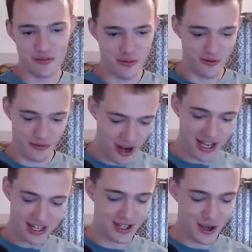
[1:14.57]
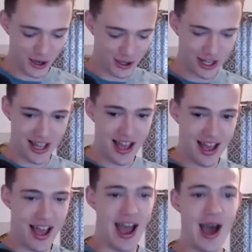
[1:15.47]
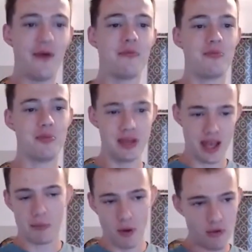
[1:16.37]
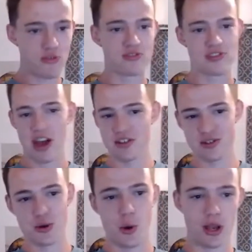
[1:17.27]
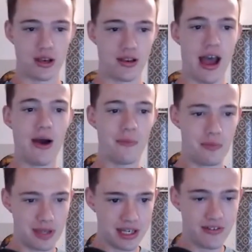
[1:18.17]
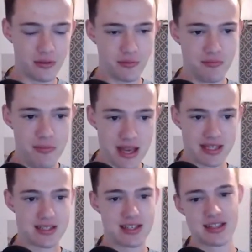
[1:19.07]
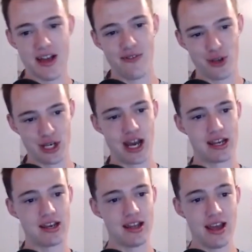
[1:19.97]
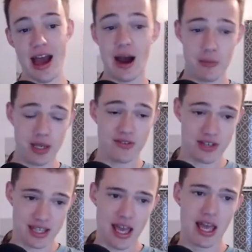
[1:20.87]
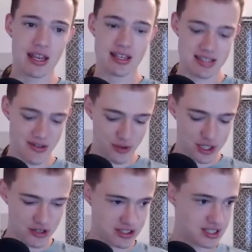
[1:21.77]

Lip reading: Frenkie De Jong, how big on both sides of the coin? How big of a miss is that for United? How big of a get is that for Chelsea?